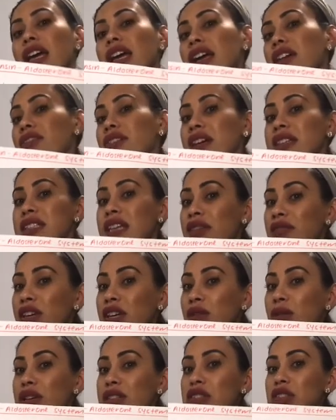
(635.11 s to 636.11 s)
If you guys have
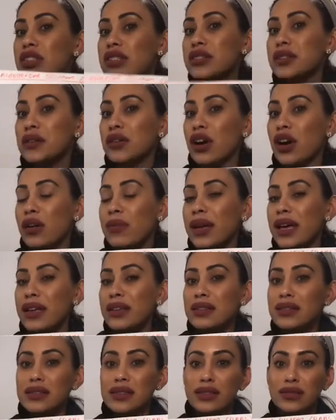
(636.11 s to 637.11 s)
any questions or
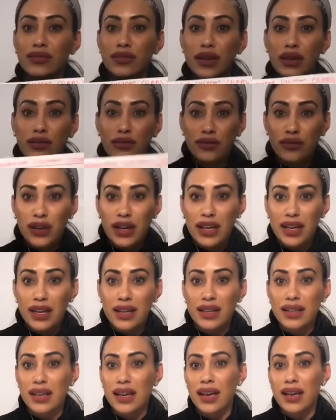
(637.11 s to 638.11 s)
comments, feel
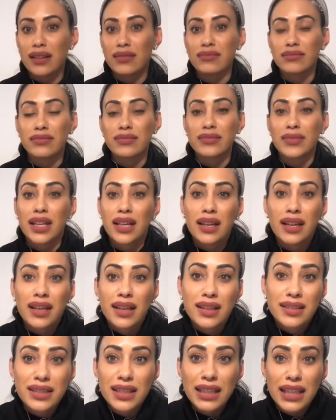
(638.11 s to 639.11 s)
free
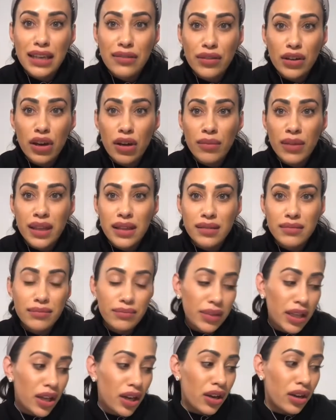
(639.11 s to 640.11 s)
to leave a comment
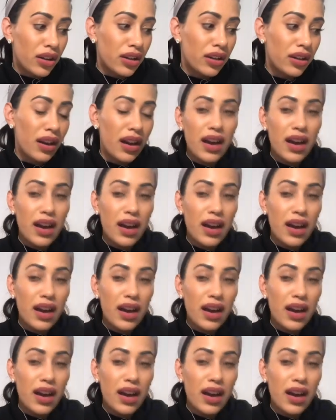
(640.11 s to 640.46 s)
below.